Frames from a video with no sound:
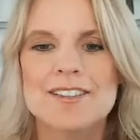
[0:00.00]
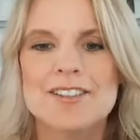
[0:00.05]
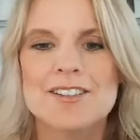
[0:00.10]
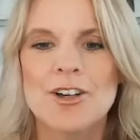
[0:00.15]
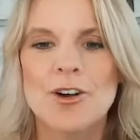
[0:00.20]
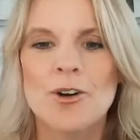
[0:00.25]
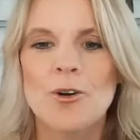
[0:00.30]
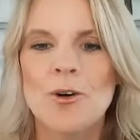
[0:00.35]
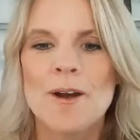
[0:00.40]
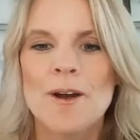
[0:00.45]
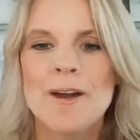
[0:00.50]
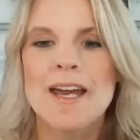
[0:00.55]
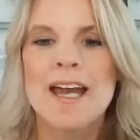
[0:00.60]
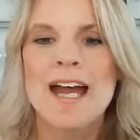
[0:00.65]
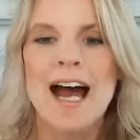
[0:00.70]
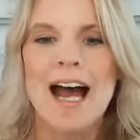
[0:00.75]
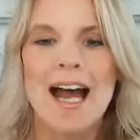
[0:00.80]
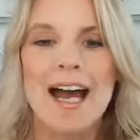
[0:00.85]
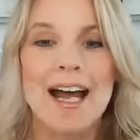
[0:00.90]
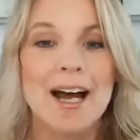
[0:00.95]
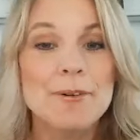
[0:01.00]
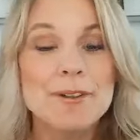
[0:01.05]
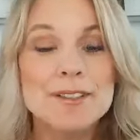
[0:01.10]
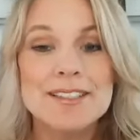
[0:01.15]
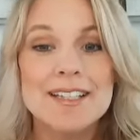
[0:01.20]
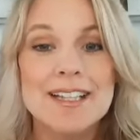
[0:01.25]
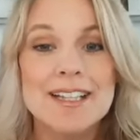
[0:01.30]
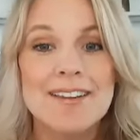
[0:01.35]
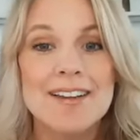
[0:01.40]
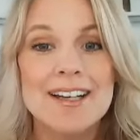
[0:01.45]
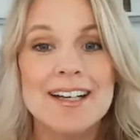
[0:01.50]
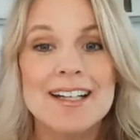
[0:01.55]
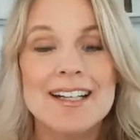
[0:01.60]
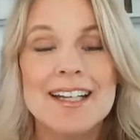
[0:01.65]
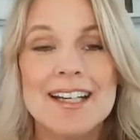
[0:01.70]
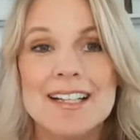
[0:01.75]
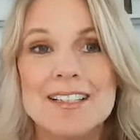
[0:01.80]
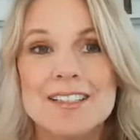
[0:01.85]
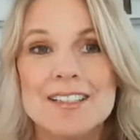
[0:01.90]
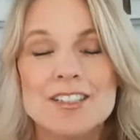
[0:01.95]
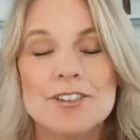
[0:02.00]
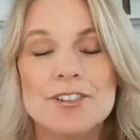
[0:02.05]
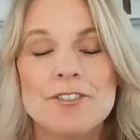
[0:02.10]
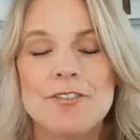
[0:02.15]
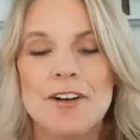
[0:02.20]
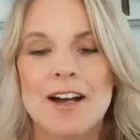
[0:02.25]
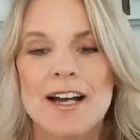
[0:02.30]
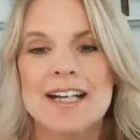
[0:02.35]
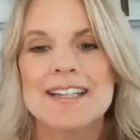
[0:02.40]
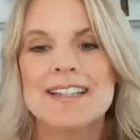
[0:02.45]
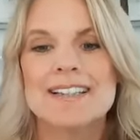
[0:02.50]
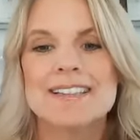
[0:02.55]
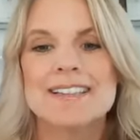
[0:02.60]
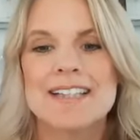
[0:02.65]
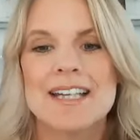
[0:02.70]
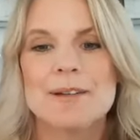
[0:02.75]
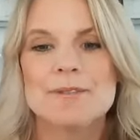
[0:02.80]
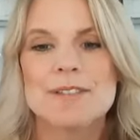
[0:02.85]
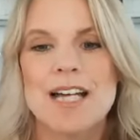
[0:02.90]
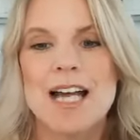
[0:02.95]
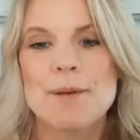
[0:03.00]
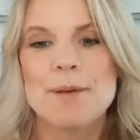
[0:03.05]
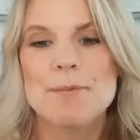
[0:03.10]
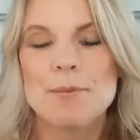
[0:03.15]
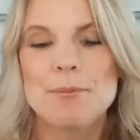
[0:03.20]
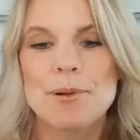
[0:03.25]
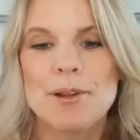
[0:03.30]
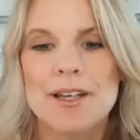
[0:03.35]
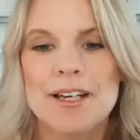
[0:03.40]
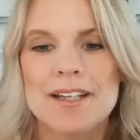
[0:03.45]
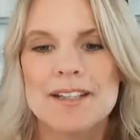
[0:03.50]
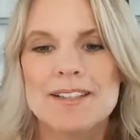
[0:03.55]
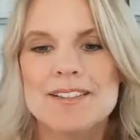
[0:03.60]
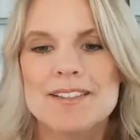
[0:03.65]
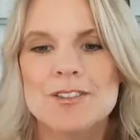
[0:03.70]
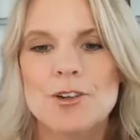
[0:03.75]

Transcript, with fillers: So I would say, like, again, to find the same time and place.